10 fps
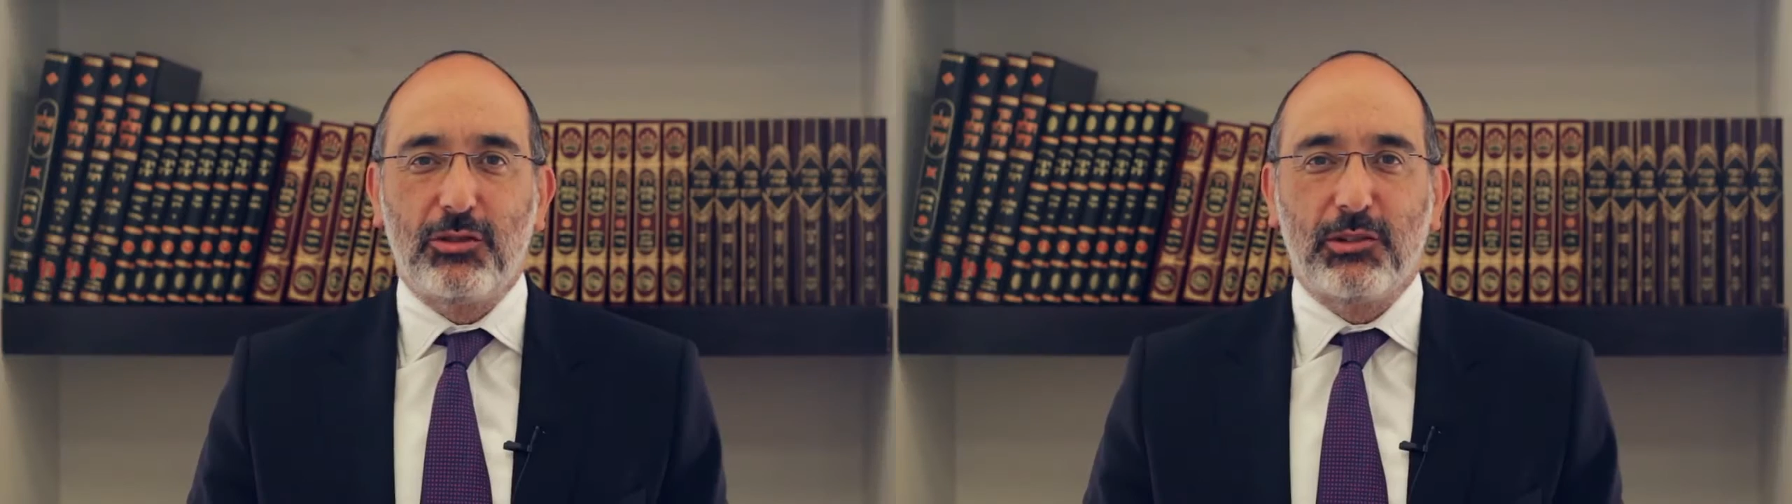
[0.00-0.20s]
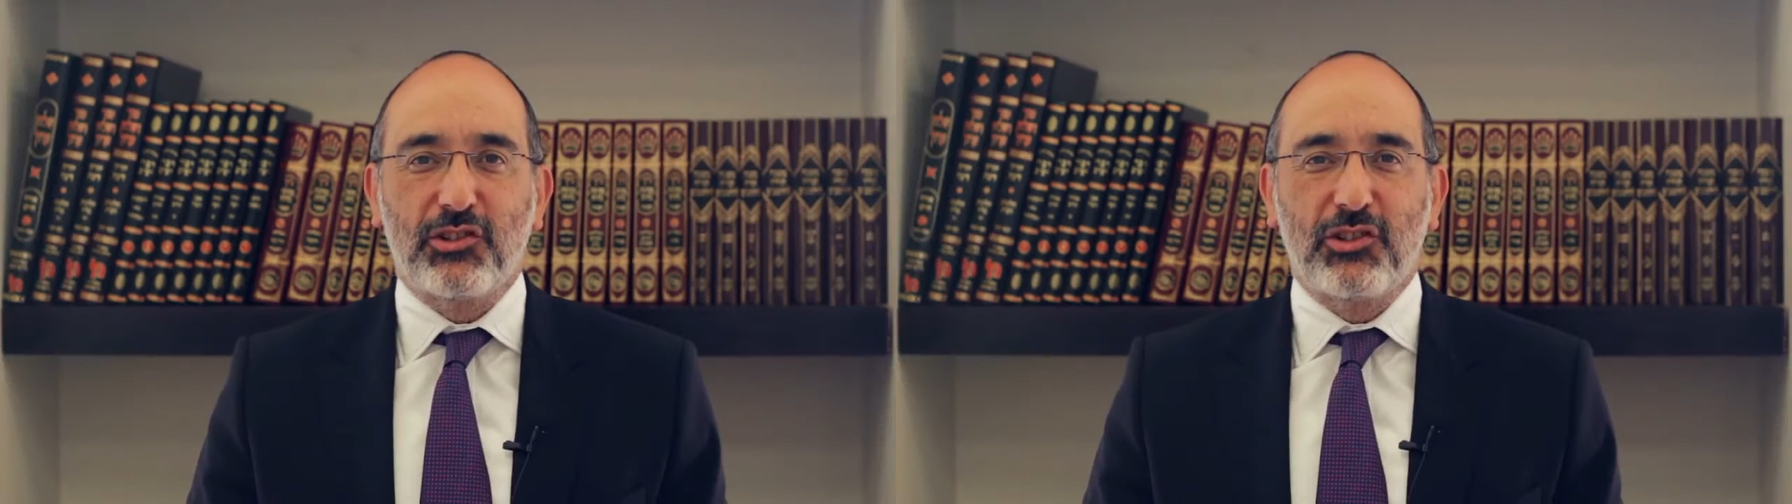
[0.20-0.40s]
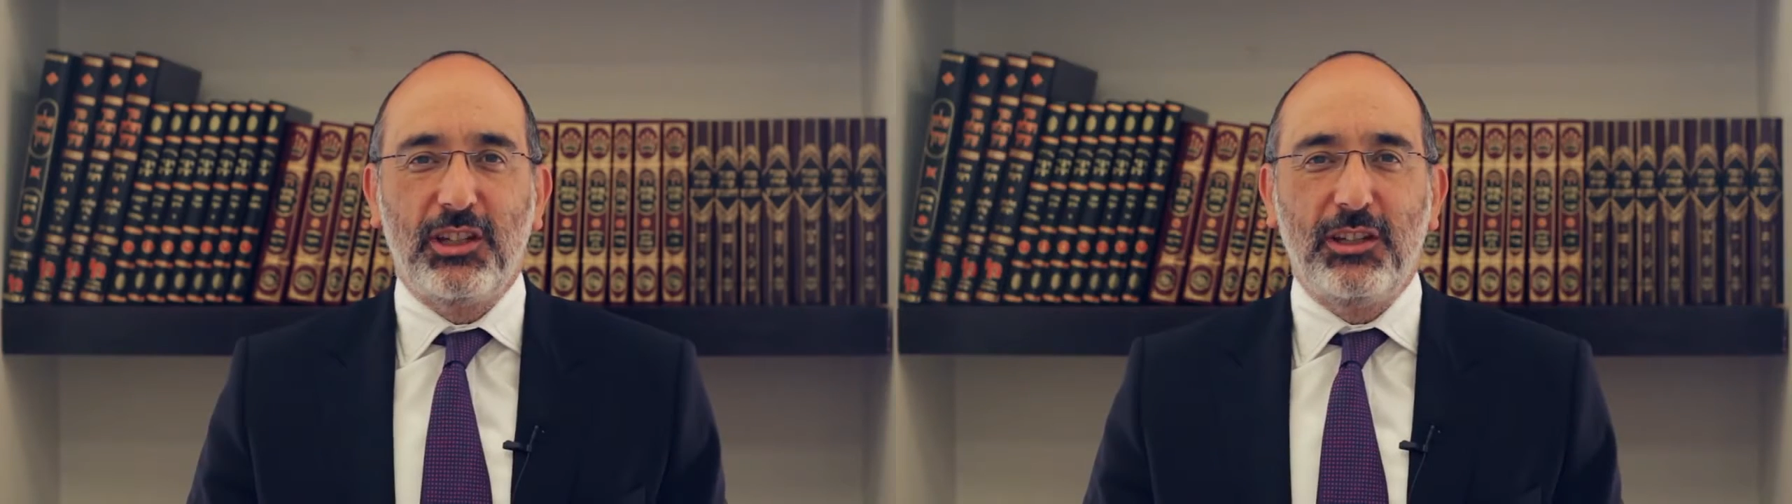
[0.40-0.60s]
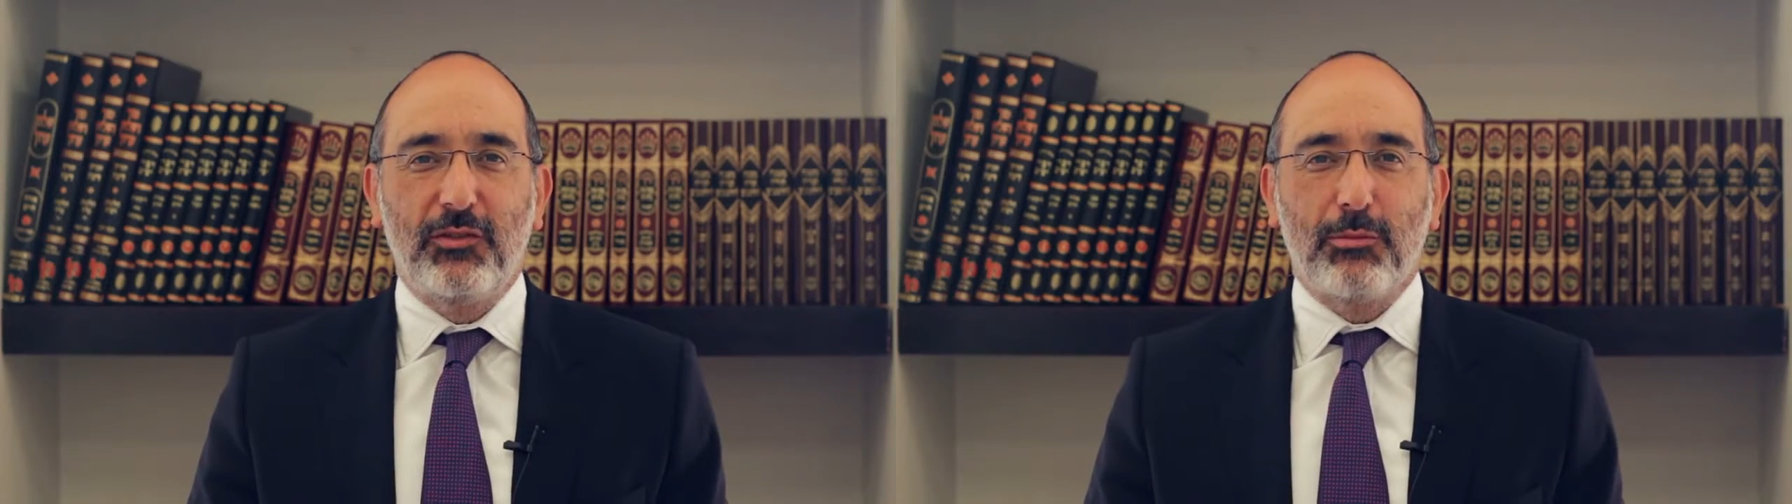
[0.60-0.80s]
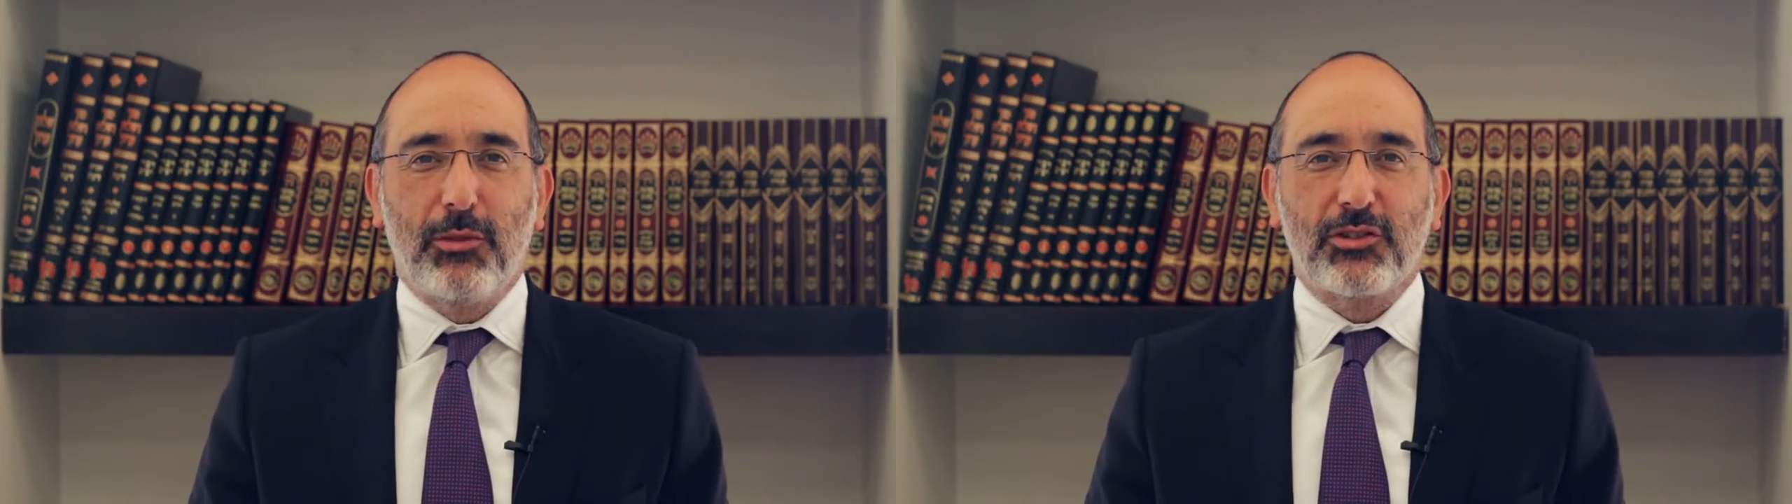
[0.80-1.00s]
to
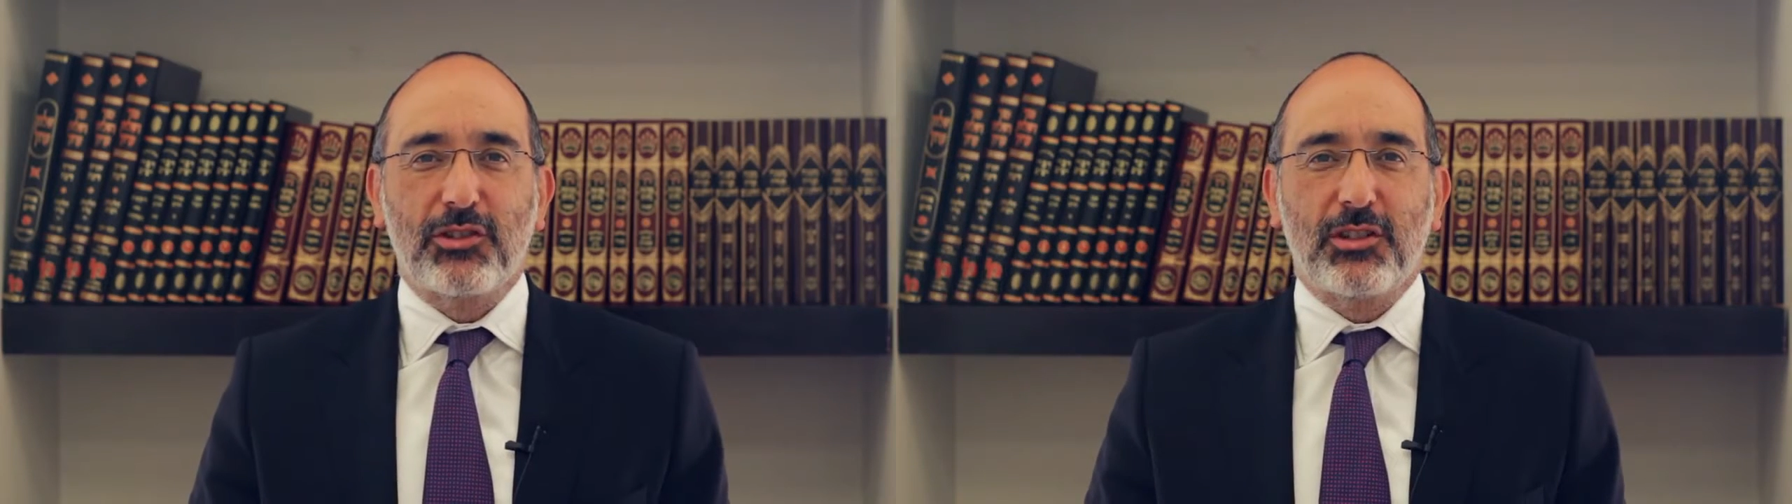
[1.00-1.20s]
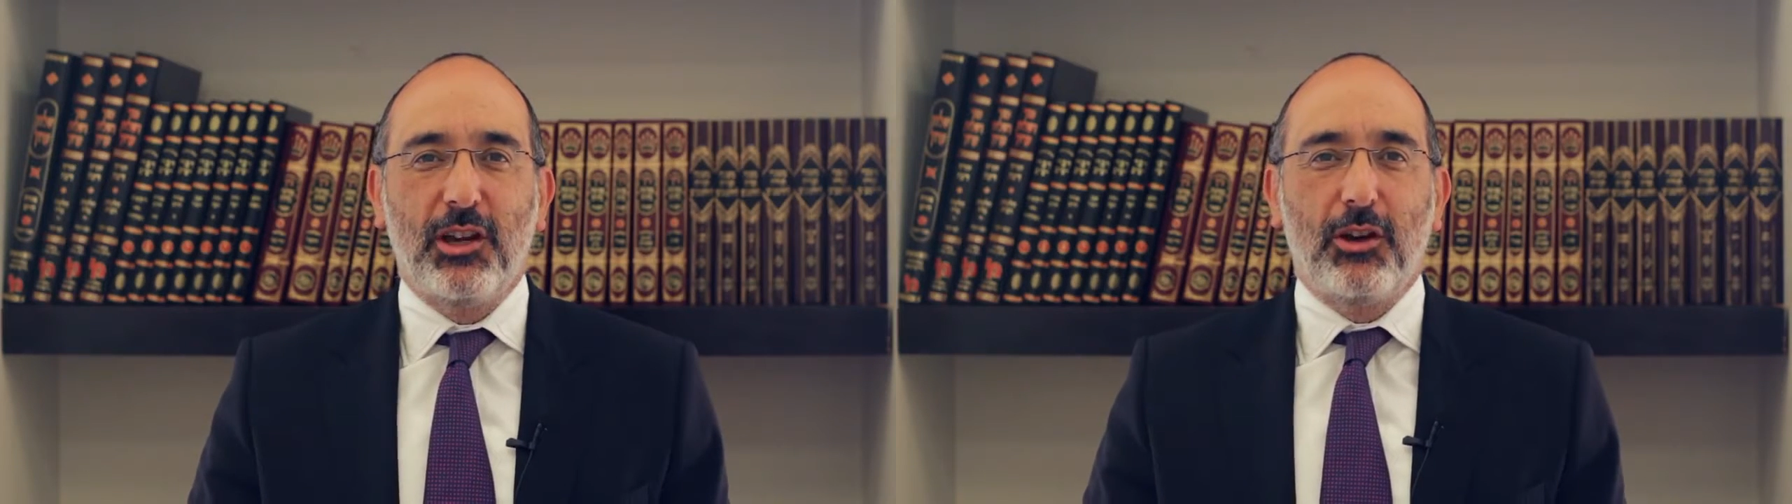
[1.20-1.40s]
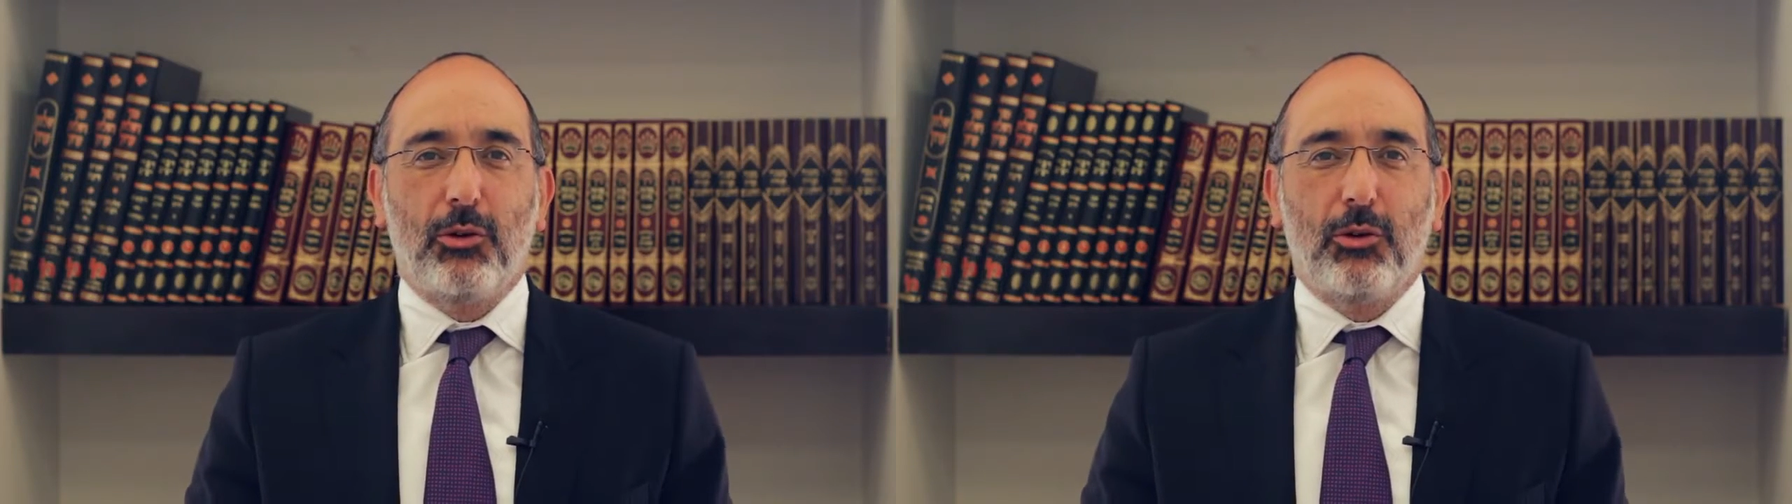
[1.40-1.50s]
achieve the most